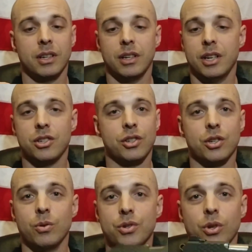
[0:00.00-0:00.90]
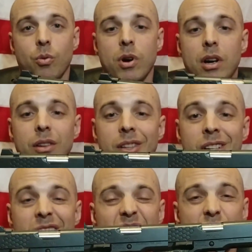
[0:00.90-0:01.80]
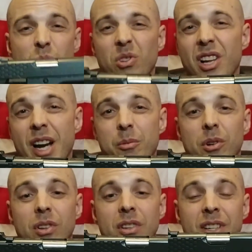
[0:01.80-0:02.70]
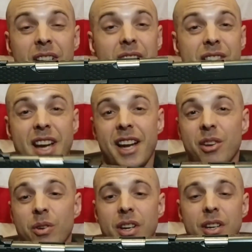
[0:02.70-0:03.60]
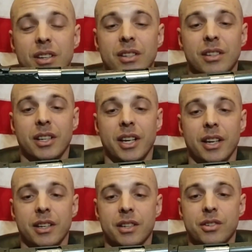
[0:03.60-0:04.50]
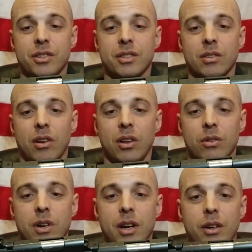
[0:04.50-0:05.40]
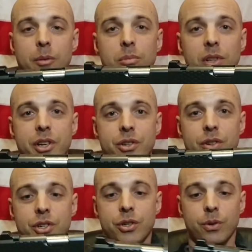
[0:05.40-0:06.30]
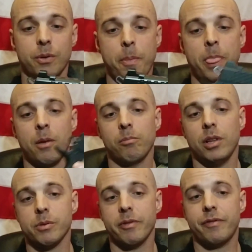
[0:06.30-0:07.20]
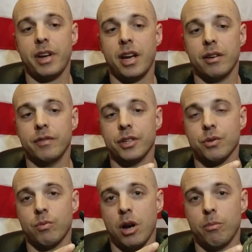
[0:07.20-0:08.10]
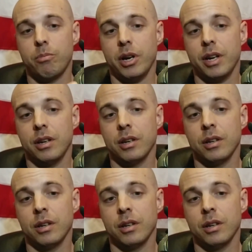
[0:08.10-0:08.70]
it just shoots so well, it's so reliable, it's accurate, and it's just all around a pleasure to shoot. Plus, I'm a fan of this round butt